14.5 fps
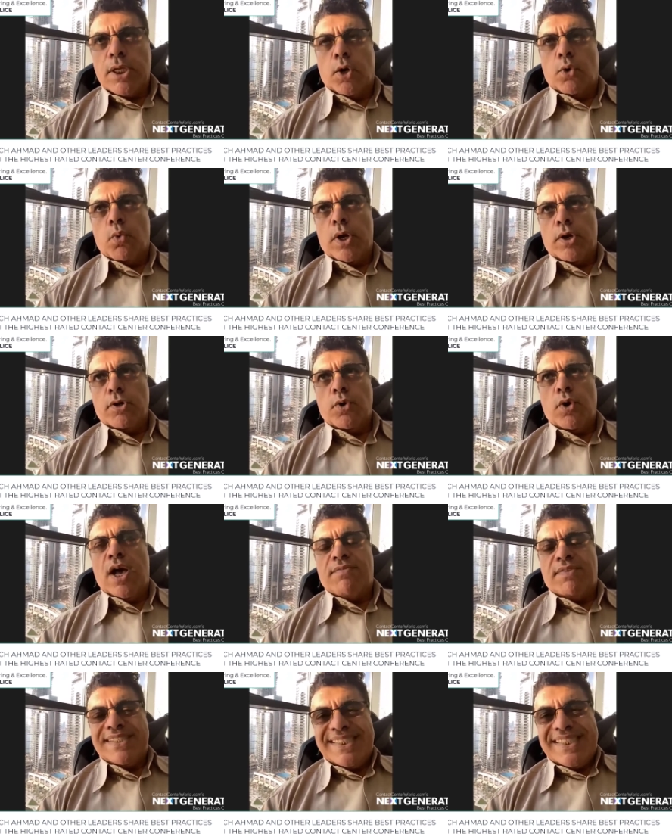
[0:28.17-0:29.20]
you know, where
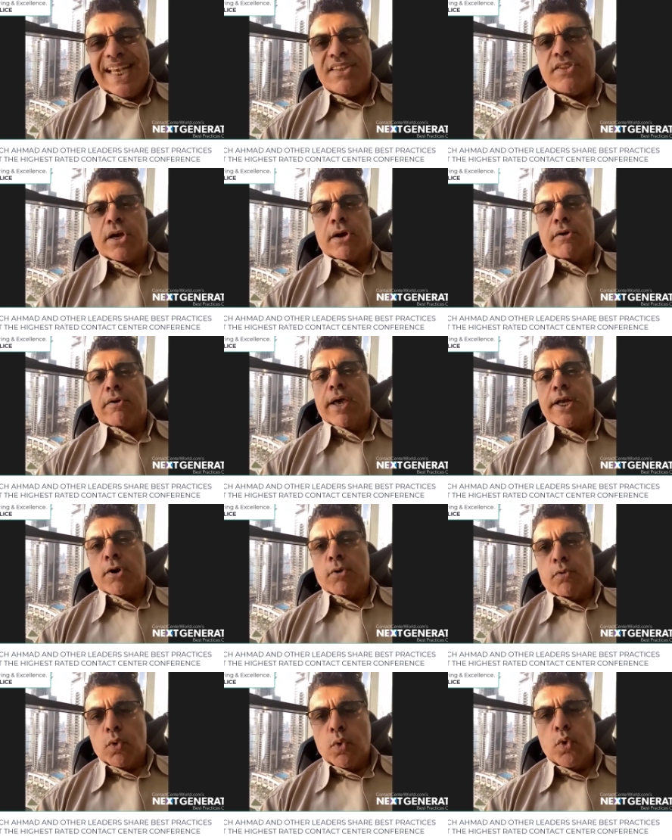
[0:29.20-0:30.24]
you have a center
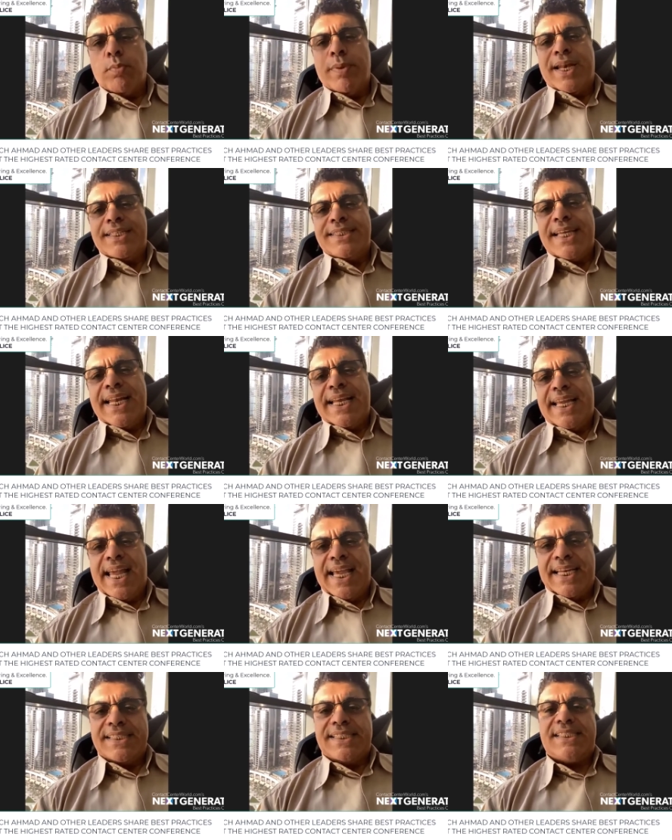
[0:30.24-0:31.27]
and a room and a
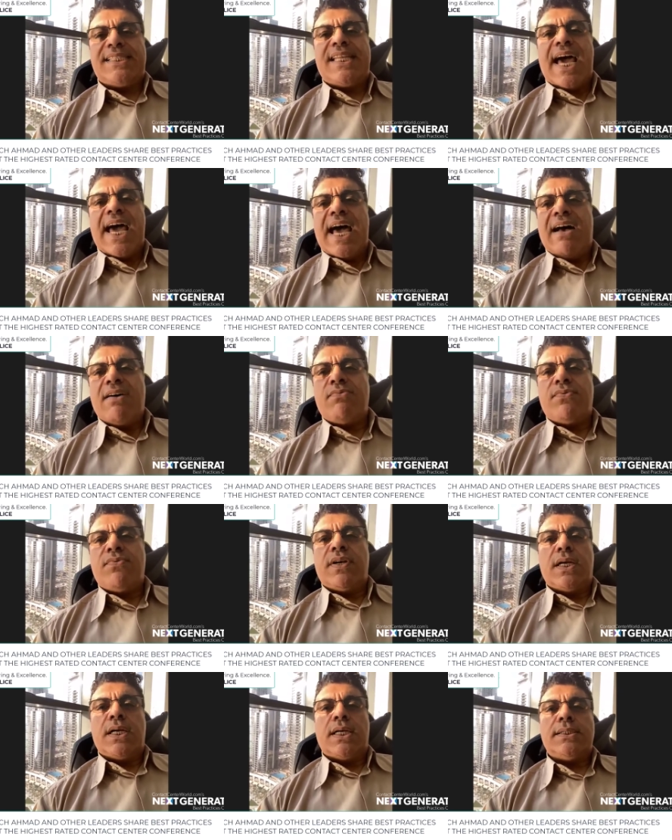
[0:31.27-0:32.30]
dedicated
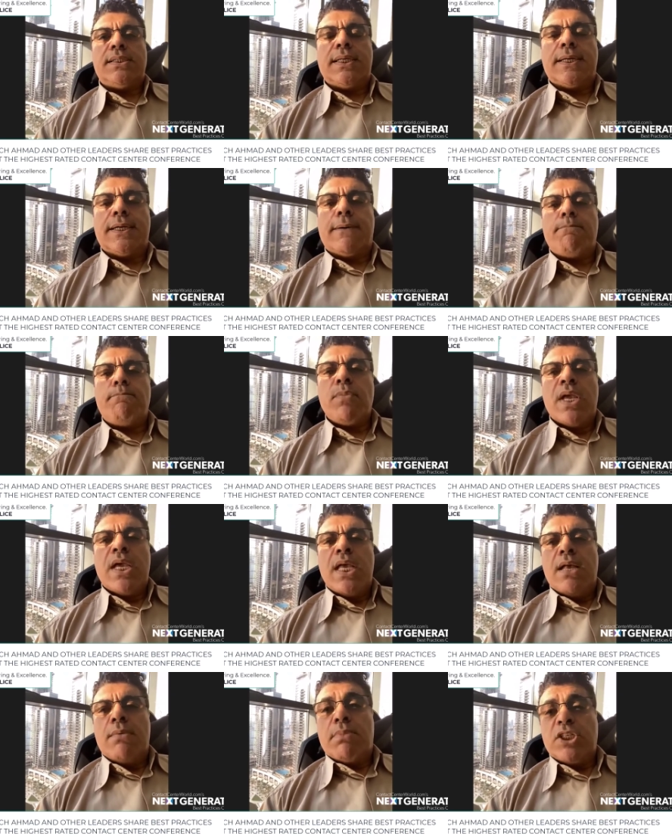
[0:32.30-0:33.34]
staff and
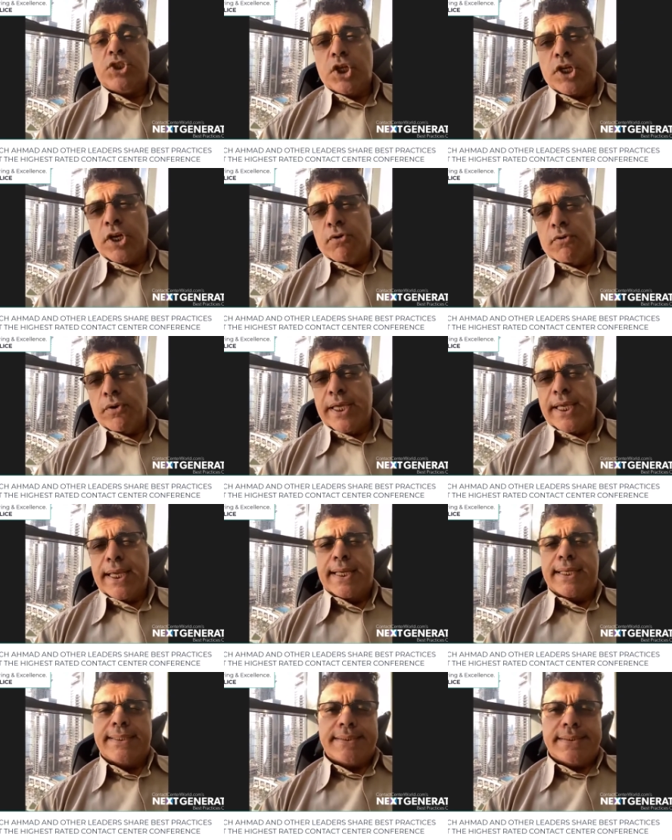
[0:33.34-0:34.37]

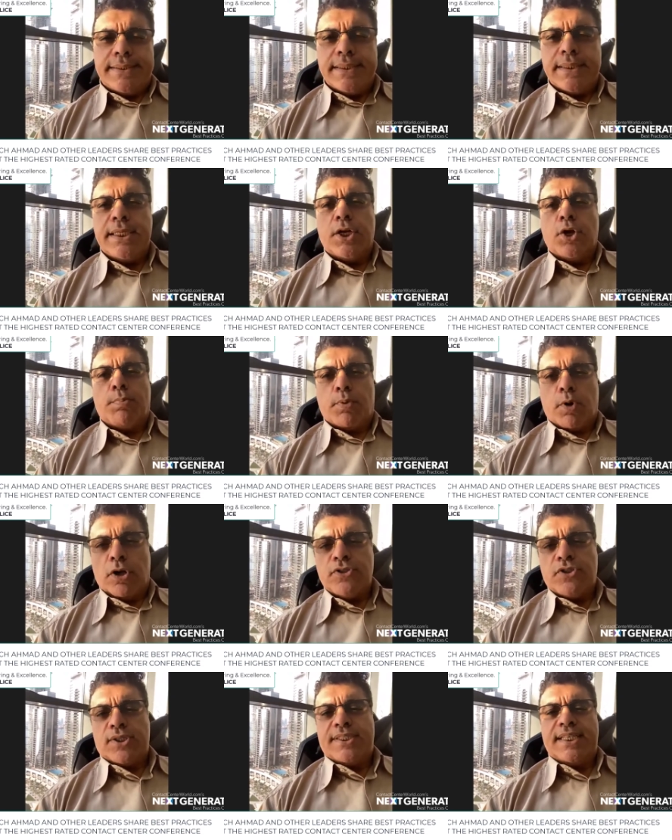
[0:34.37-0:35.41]
machinery and, you
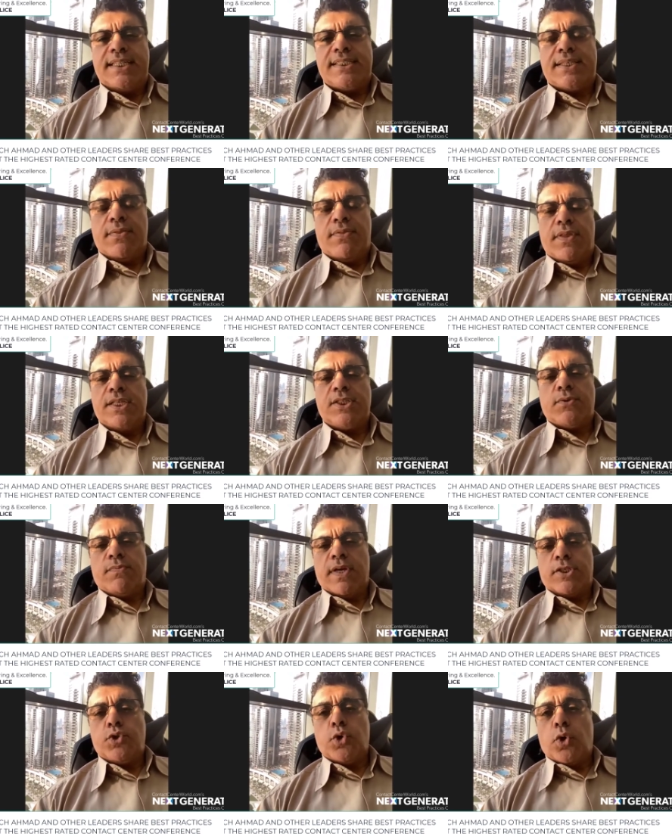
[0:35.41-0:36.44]
know, processes and
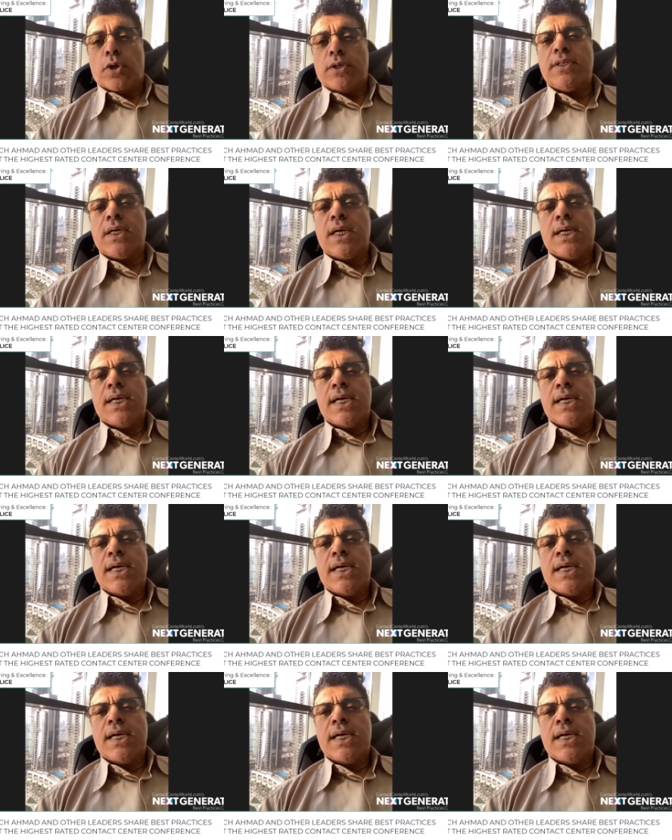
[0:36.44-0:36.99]
things of that sort.